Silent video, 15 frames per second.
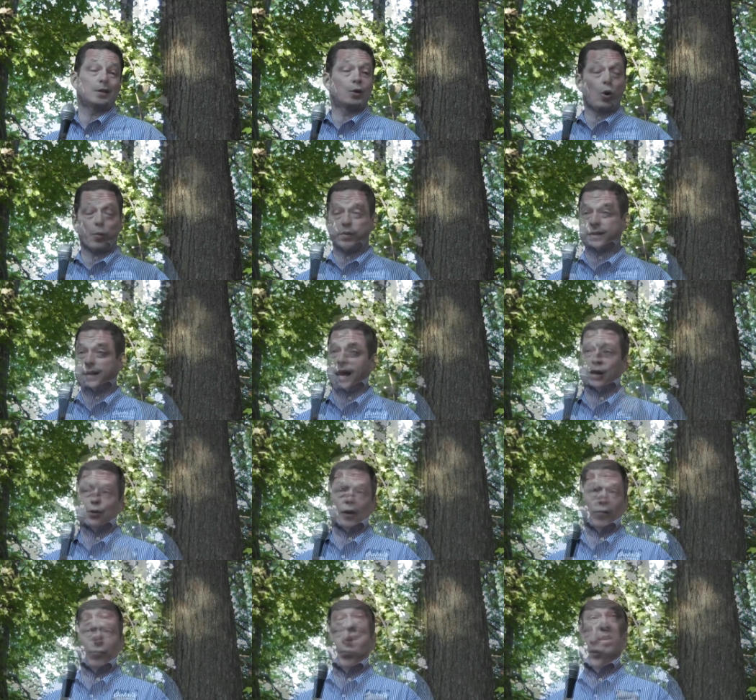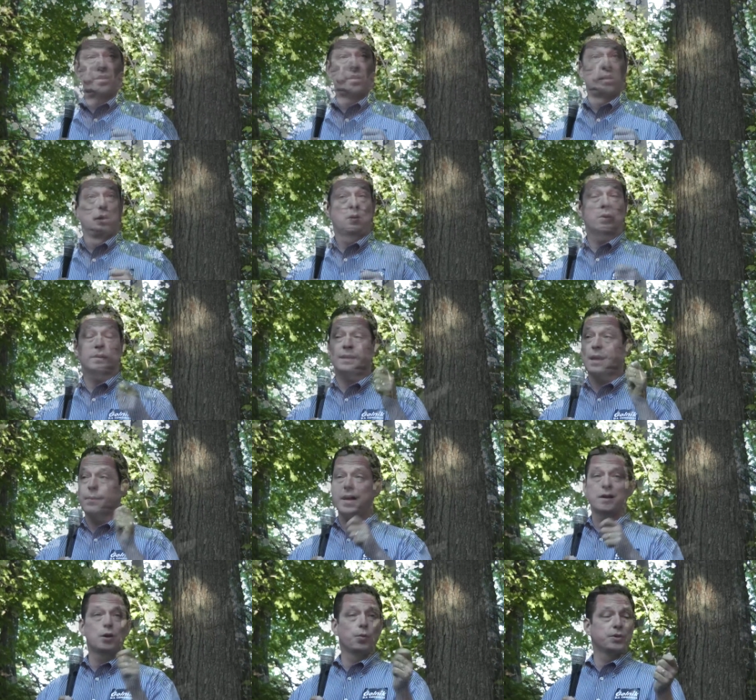this corporate tax rate from thirty-five percent. Look, that,
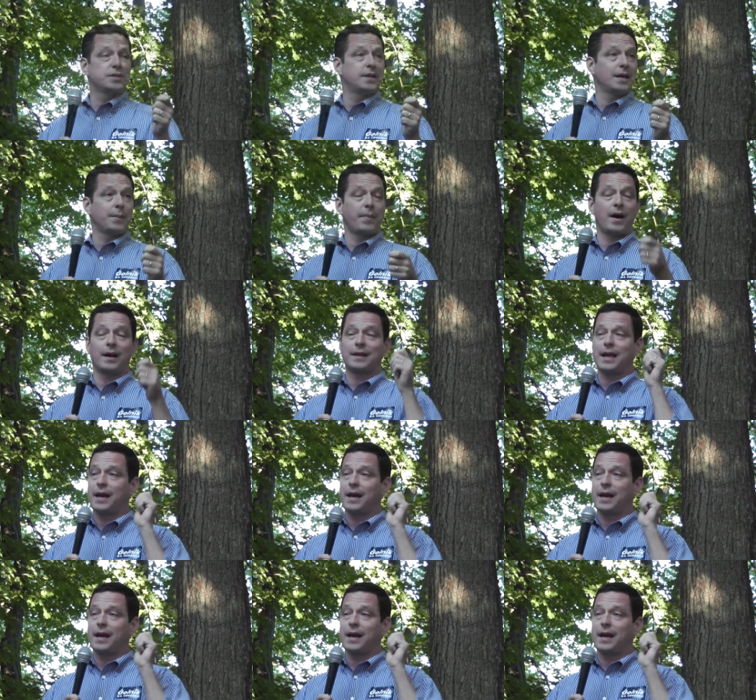make no mistake about it,